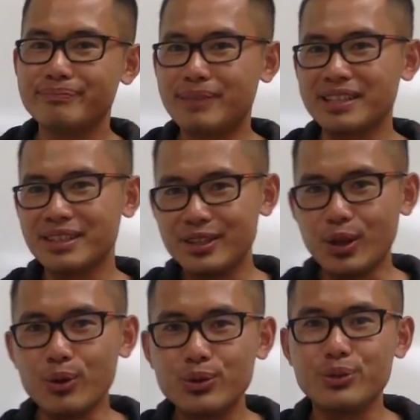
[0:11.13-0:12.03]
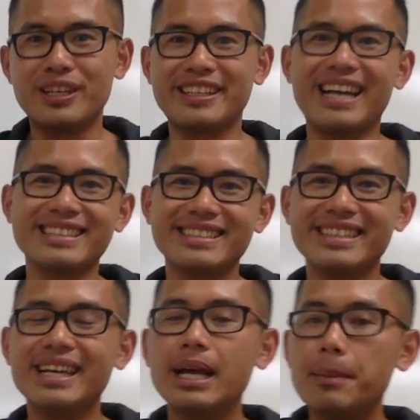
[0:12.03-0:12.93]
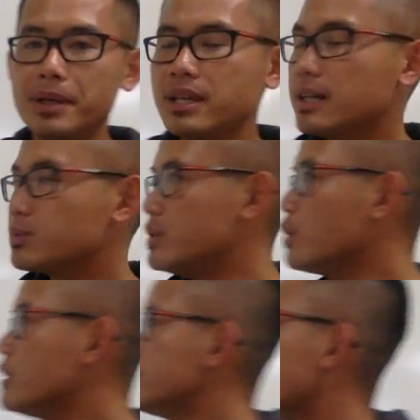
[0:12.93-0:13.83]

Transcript: but don't do it like that. Because we notice